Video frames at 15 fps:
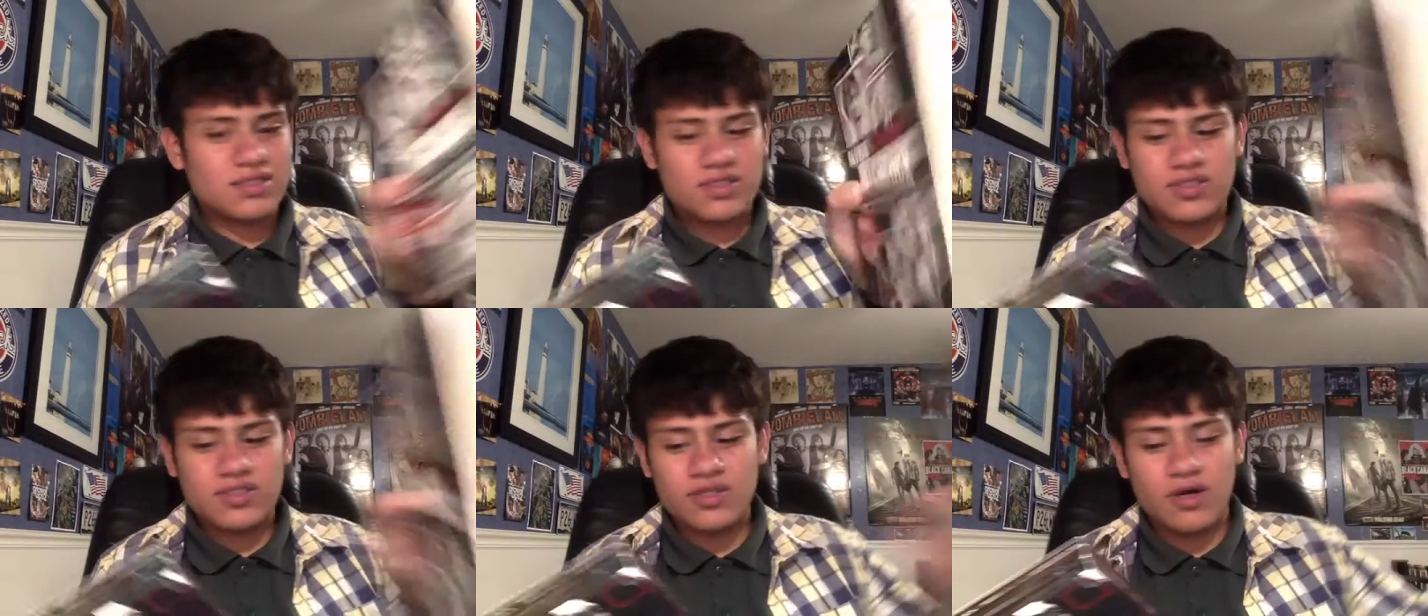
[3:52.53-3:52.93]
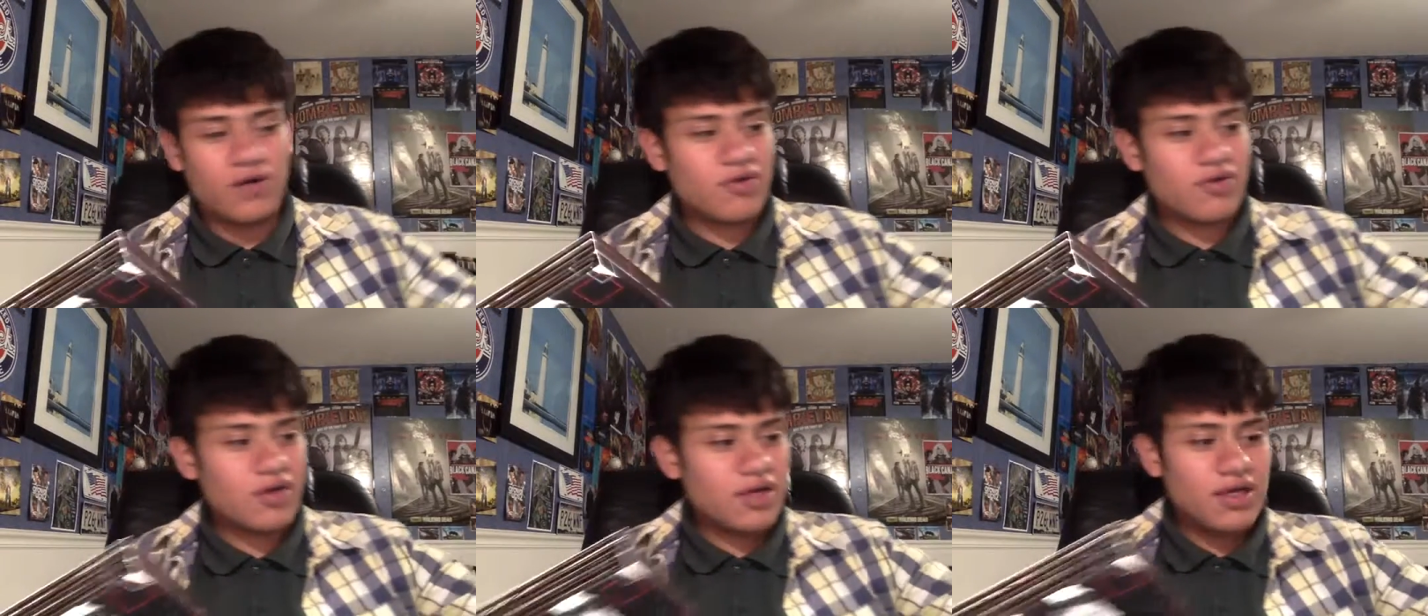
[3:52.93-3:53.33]

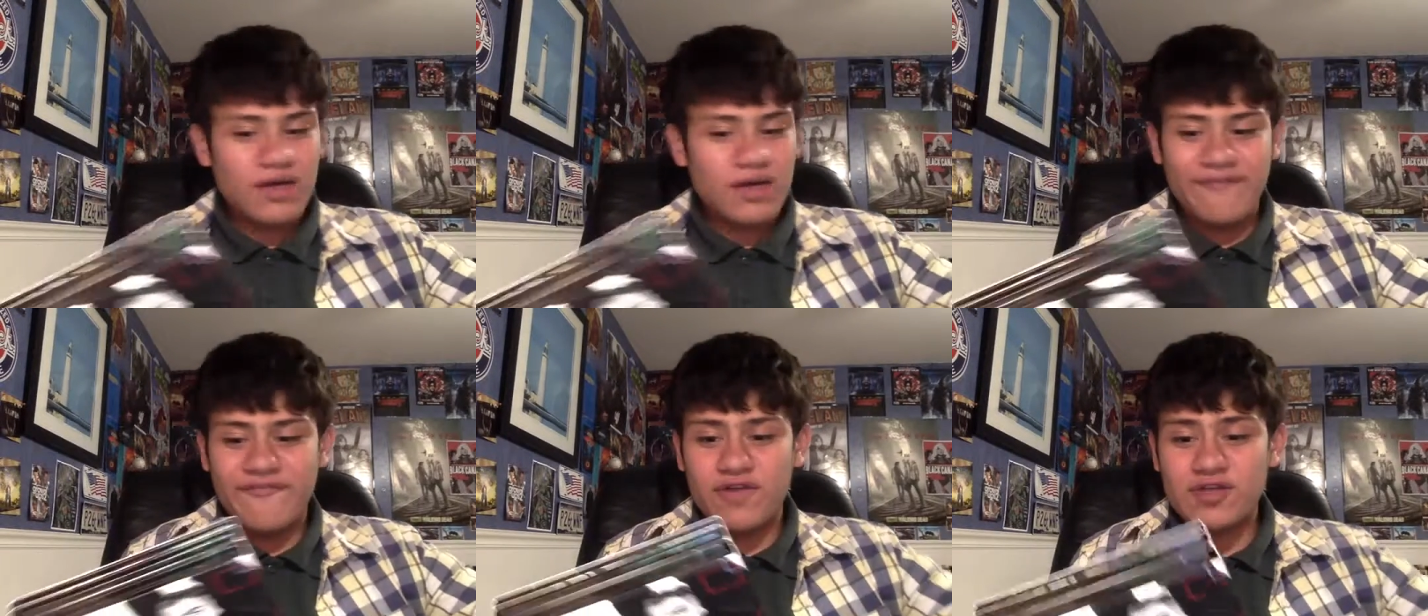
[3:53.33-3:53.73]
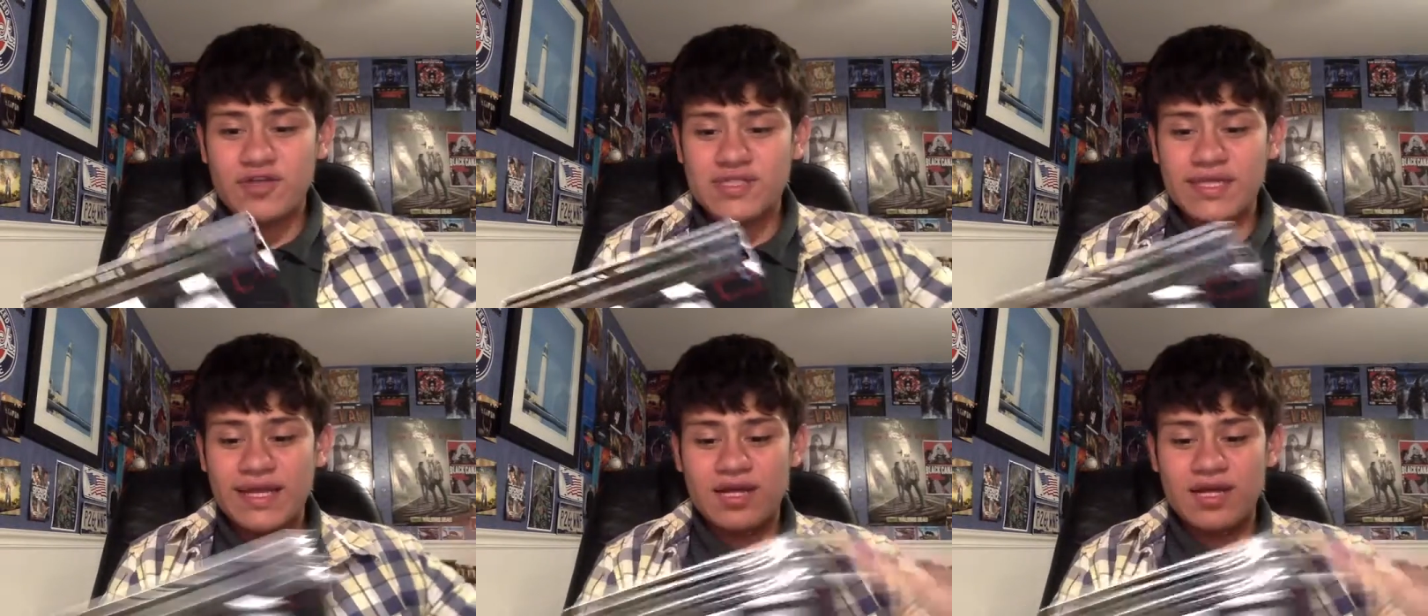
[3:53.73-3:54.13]
So, first
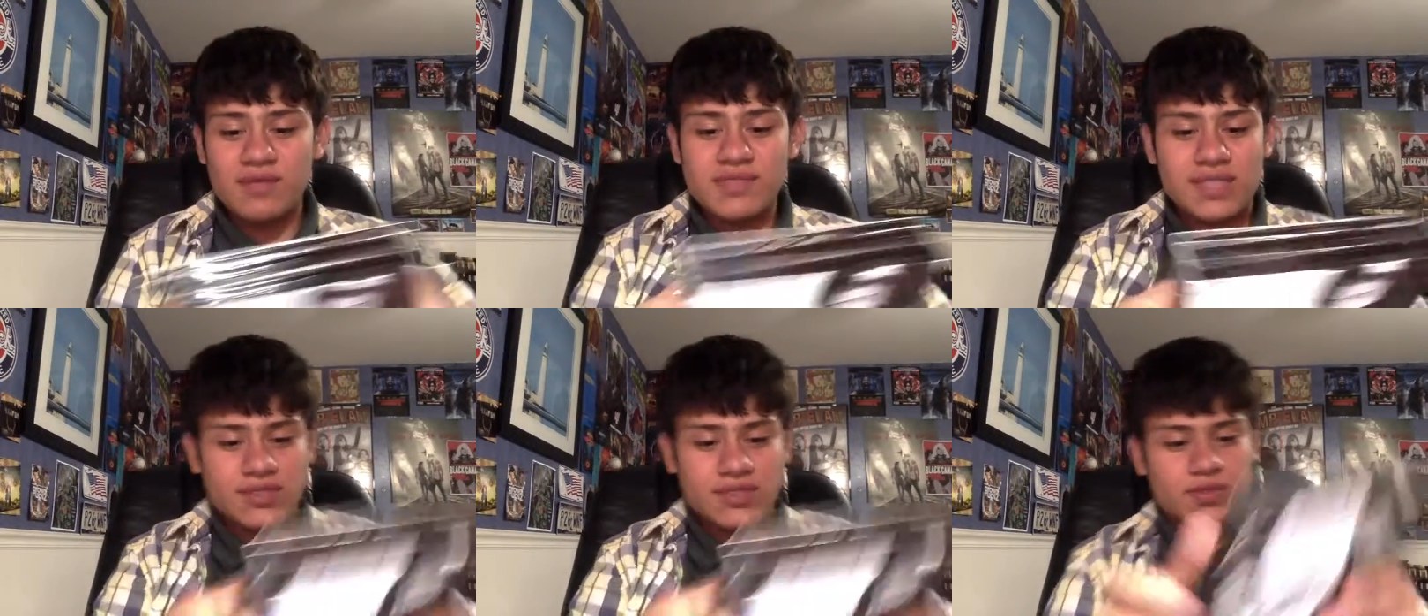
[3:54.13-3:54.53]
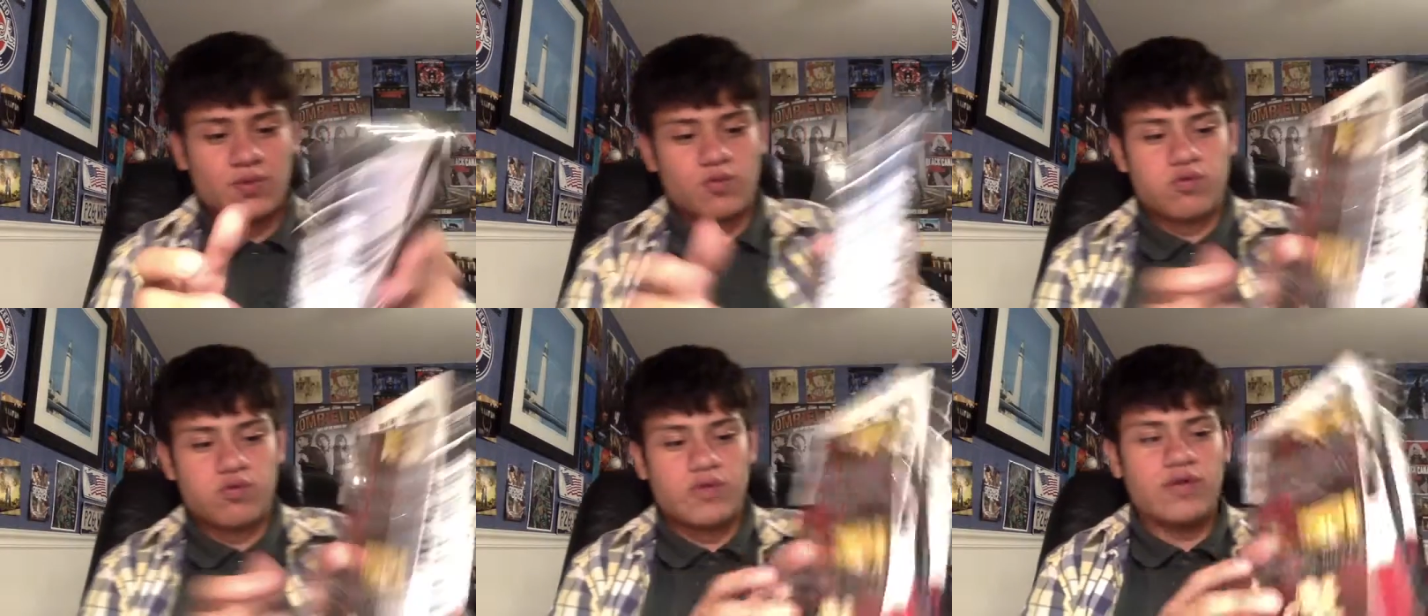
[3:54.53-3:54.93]
thing that comes out is a
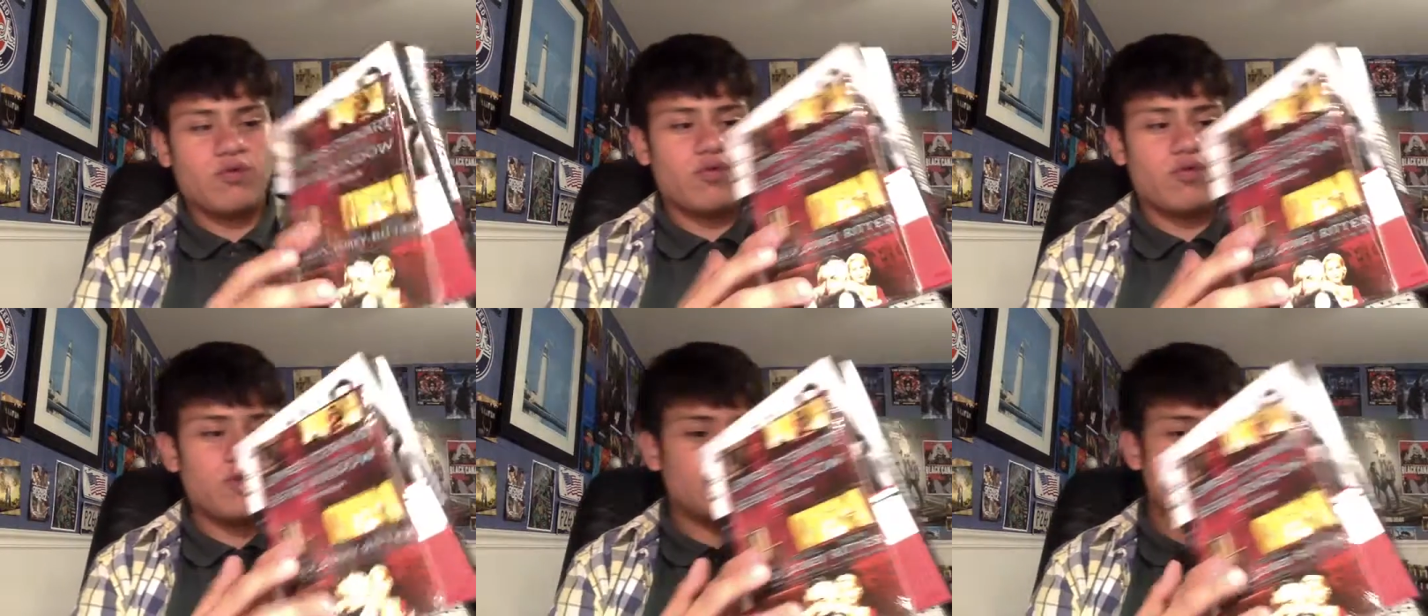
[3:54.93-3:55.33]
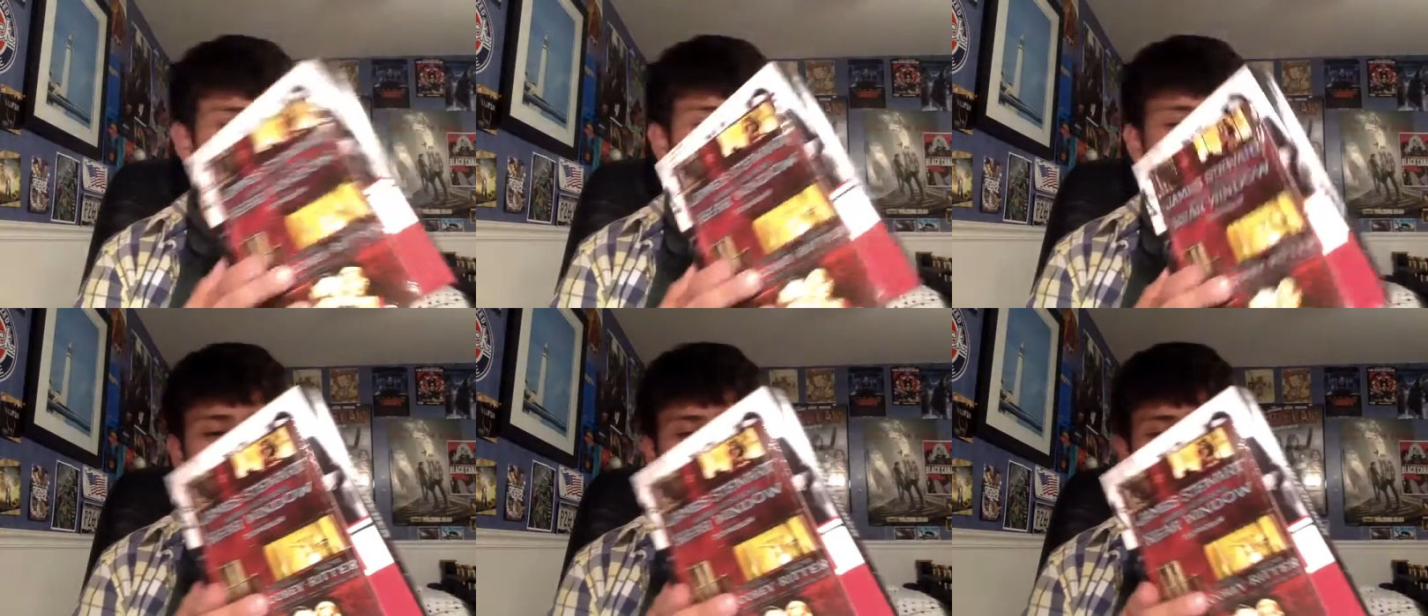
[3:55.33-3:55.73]
Rear
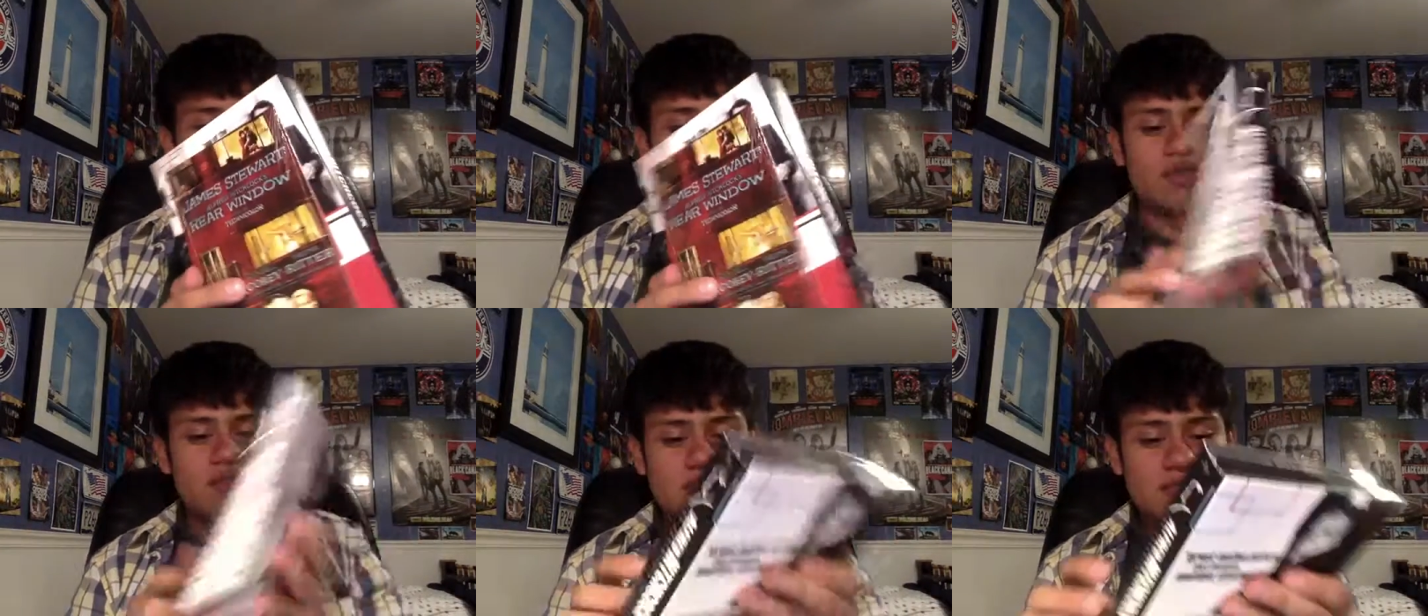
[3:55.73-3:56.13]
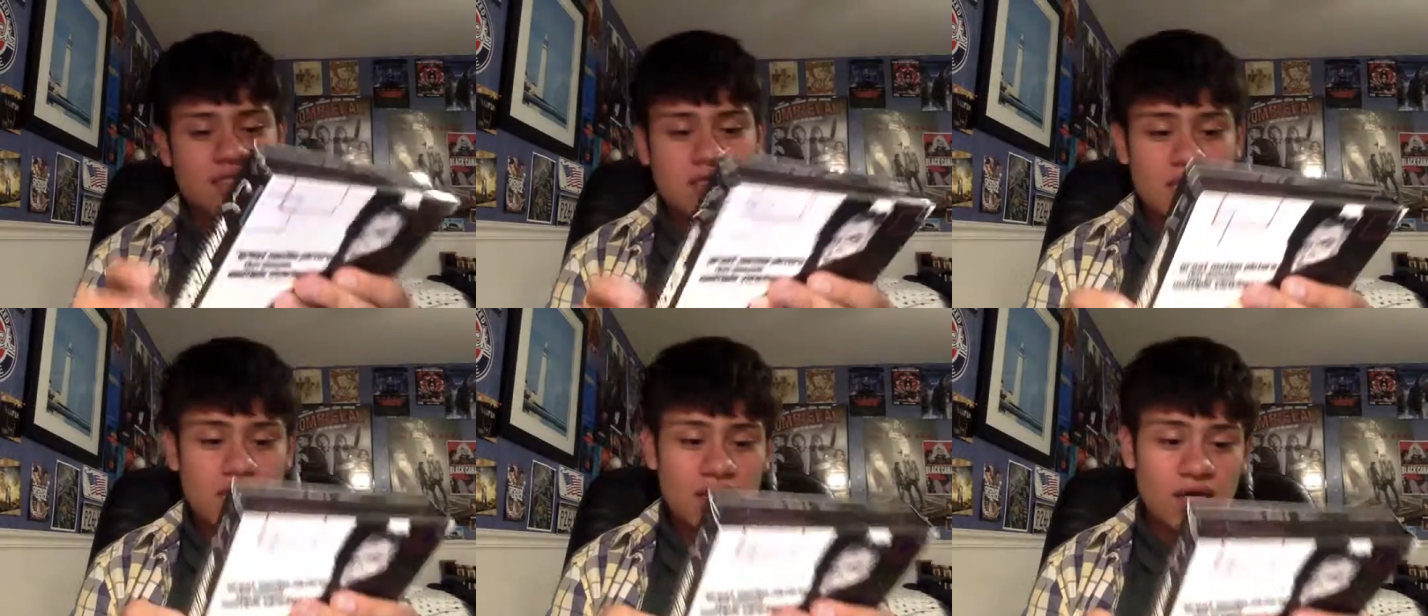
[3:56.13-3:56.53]
Window. What the hell is this?